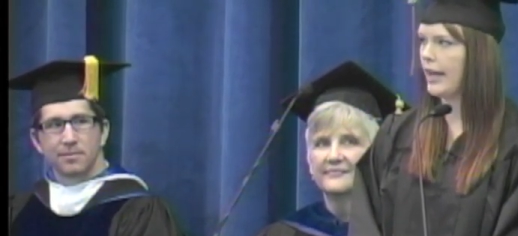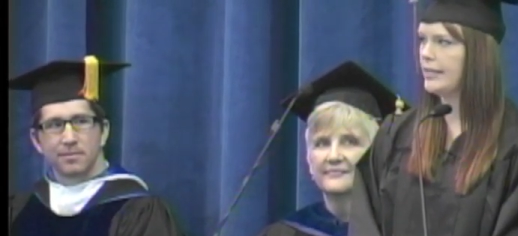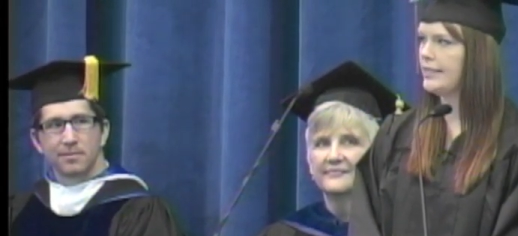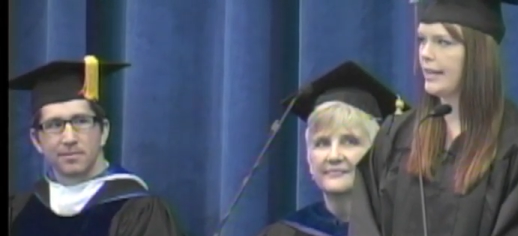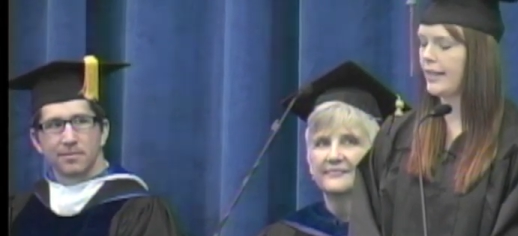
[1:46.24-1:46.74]

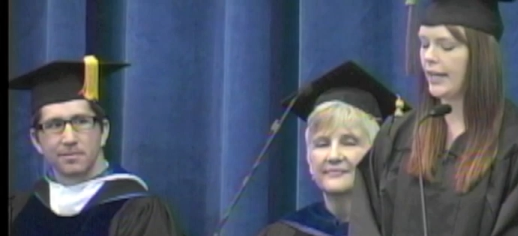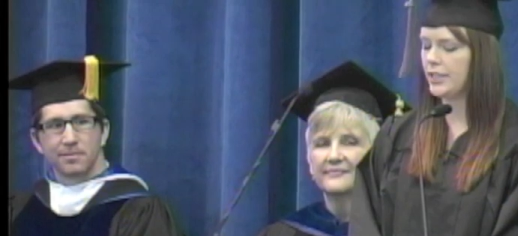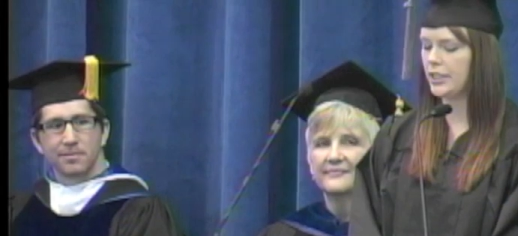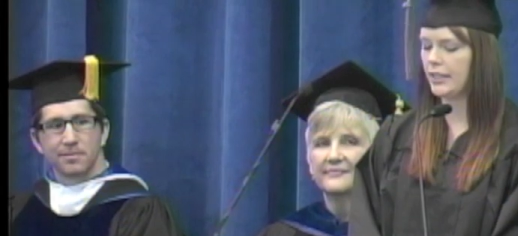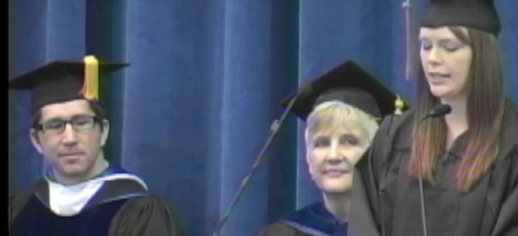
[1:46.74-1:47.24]
Speaker 1: and
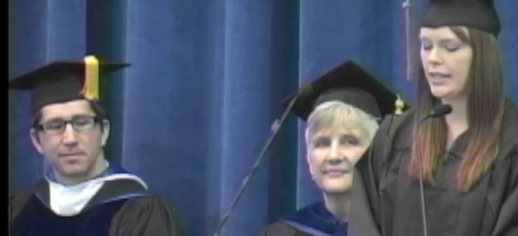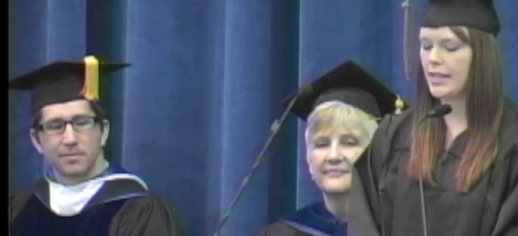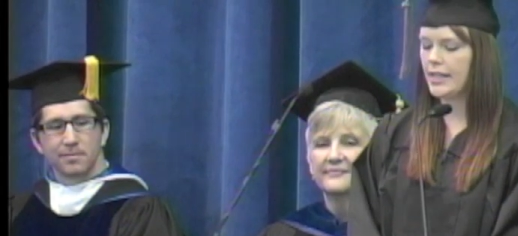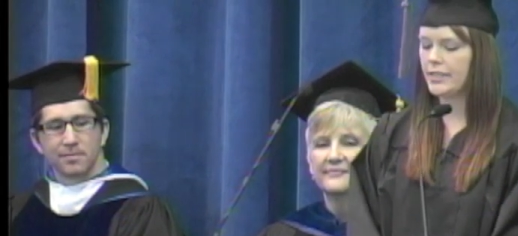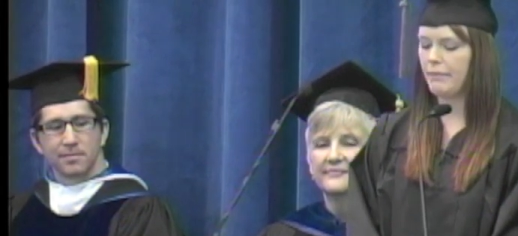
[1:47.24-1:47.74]
dedication
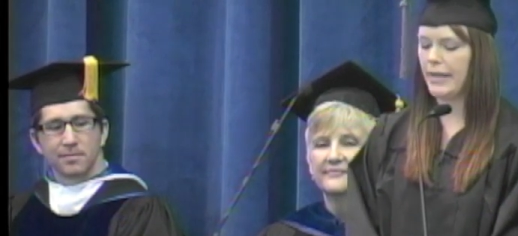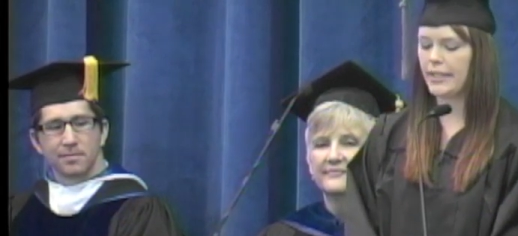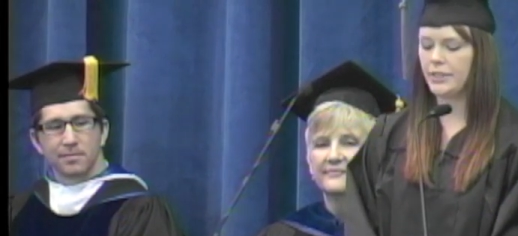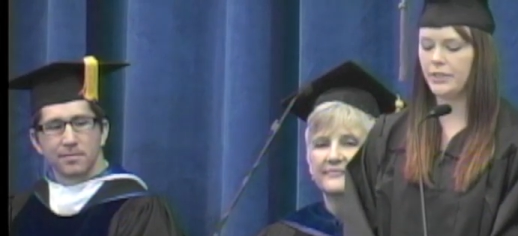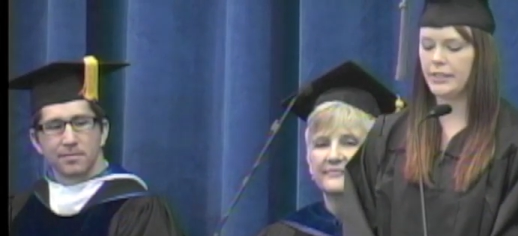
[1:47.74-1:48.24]
to make
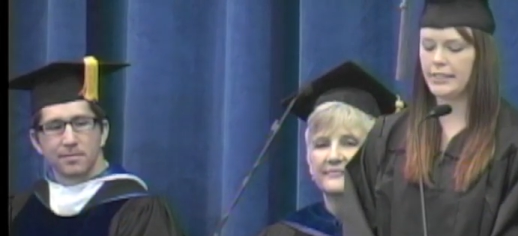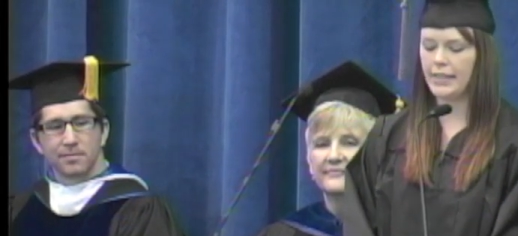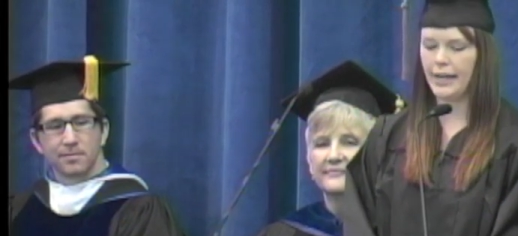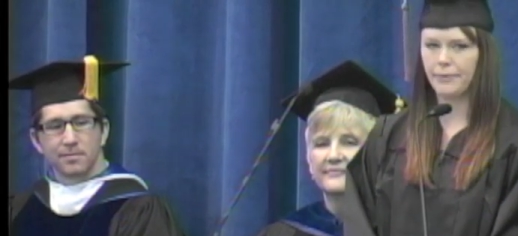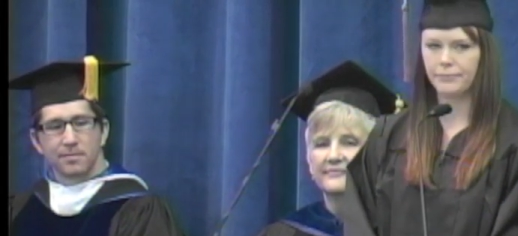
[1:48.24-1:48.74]
it to this
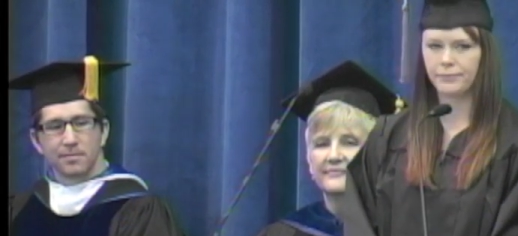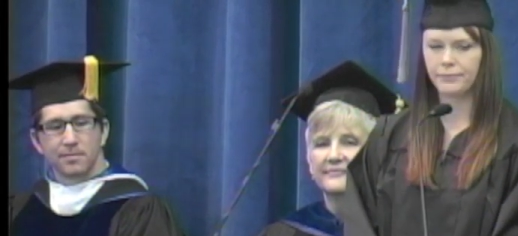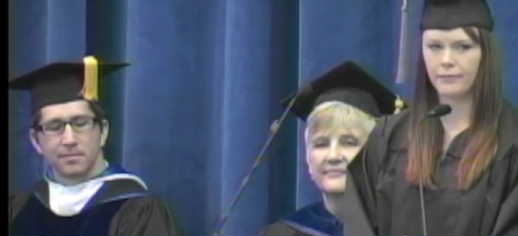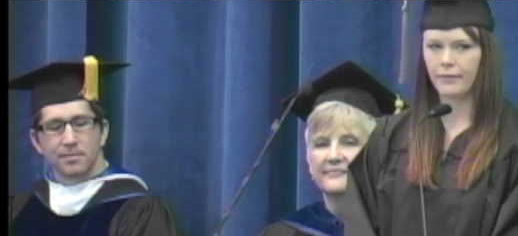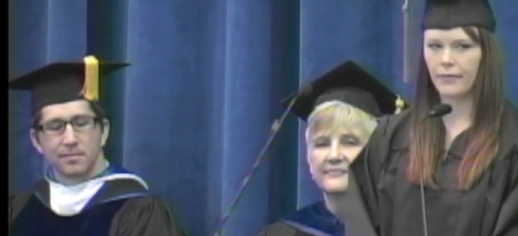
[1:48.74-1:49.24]
day.
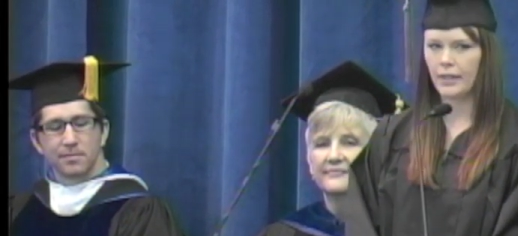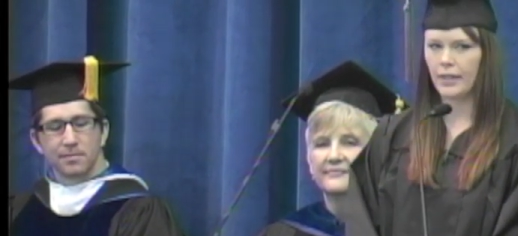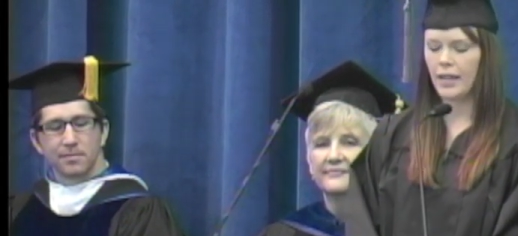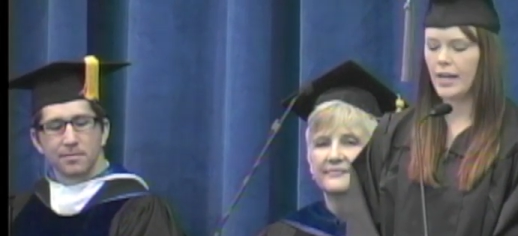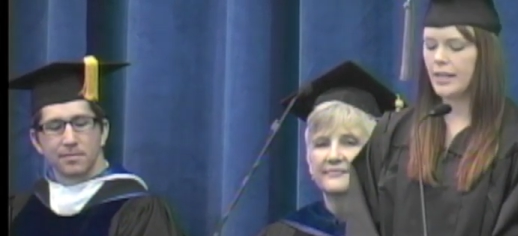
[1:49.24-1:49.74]

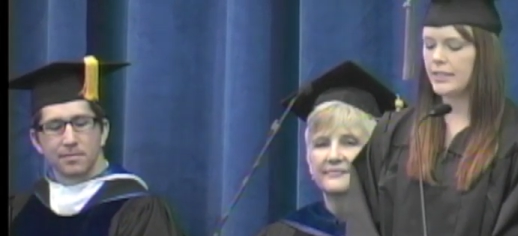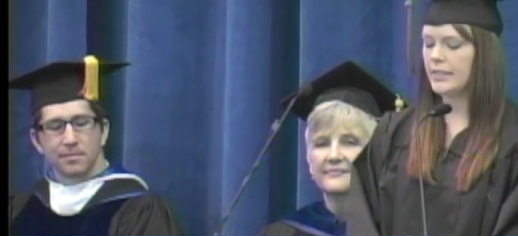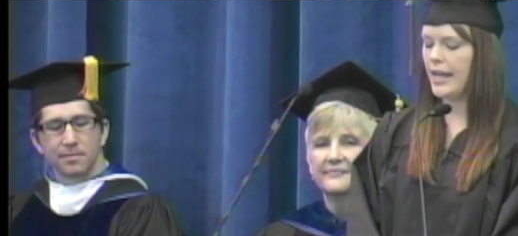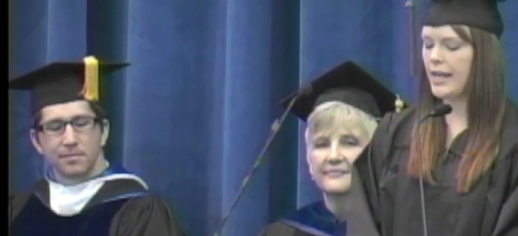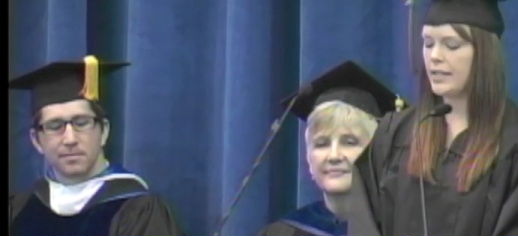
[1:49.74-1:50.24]

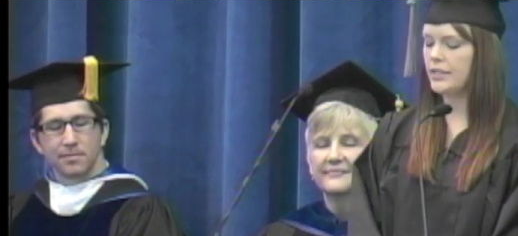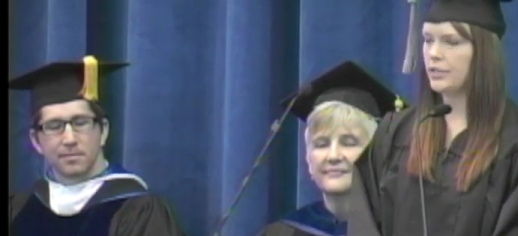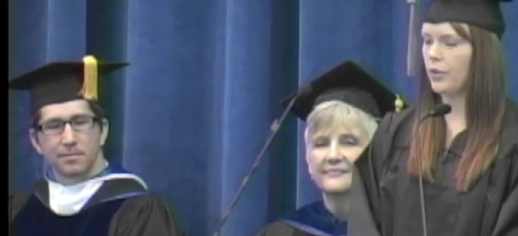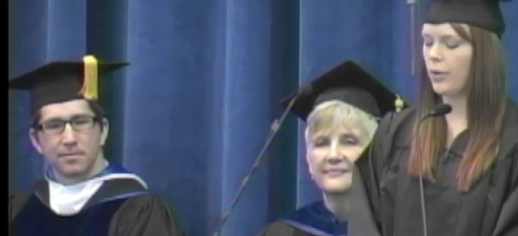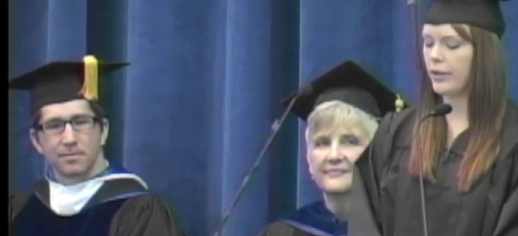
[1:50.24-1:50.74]
Today
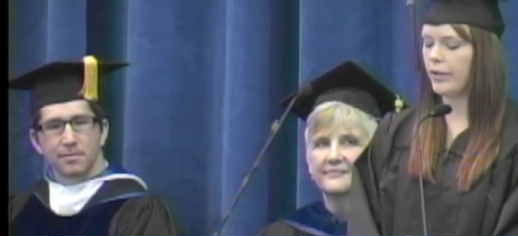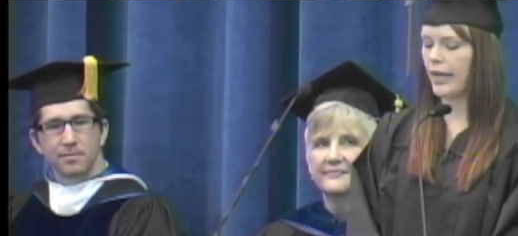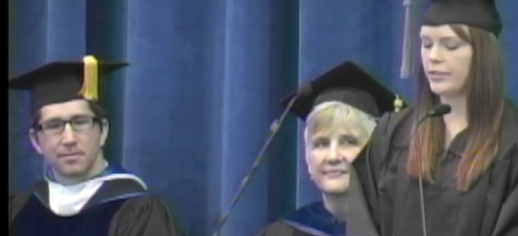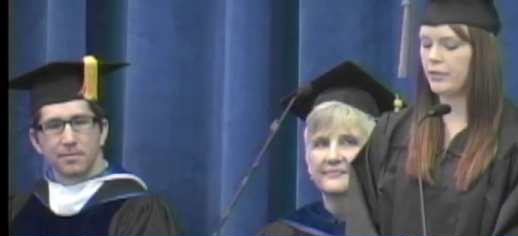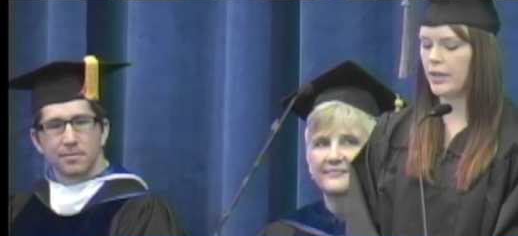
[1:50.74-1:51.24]
is your
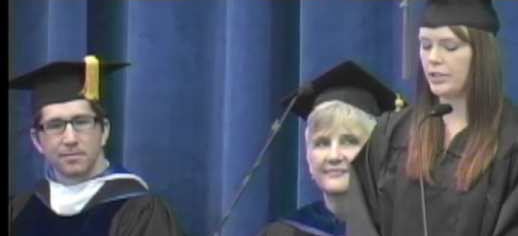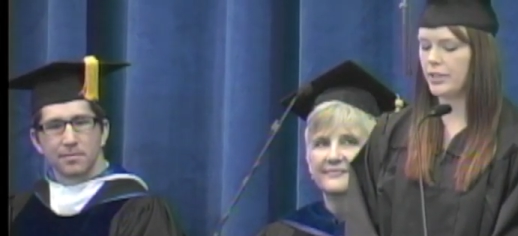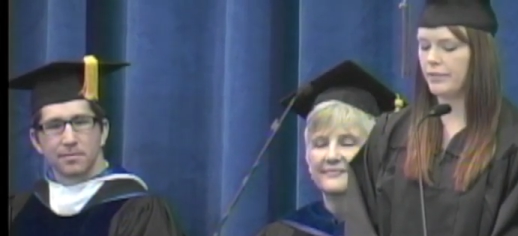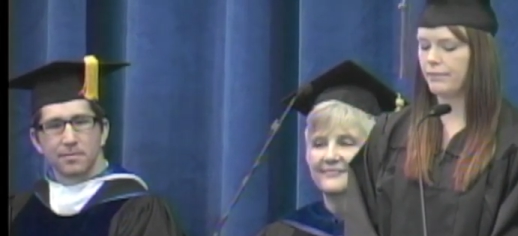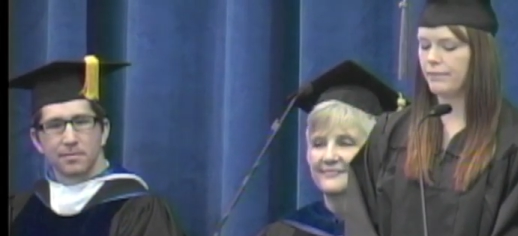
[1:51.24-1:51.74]

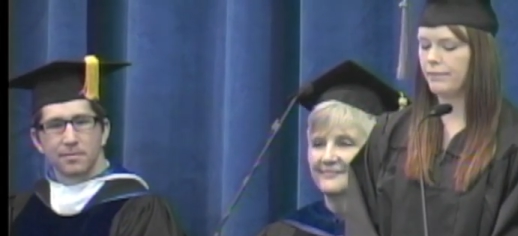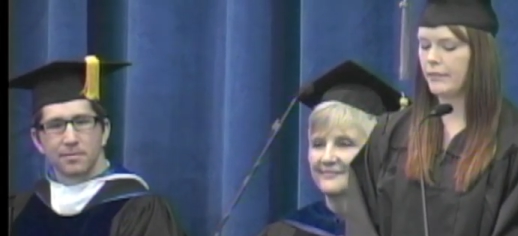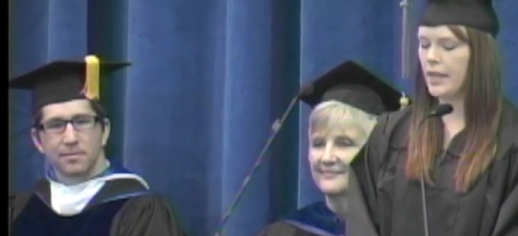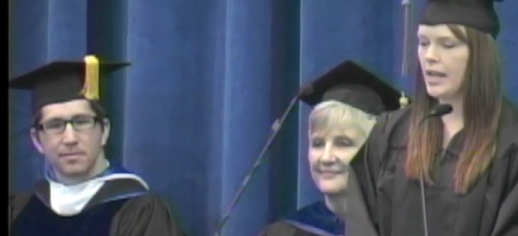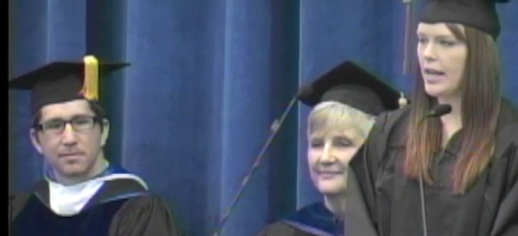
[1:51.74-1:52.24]
graduation.
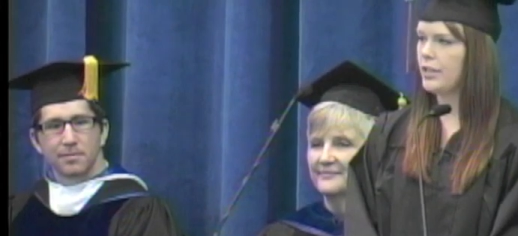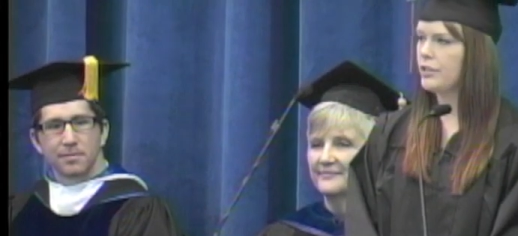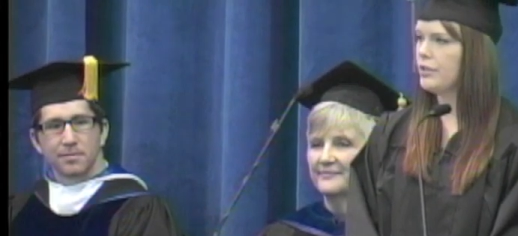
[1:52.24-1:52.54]
It is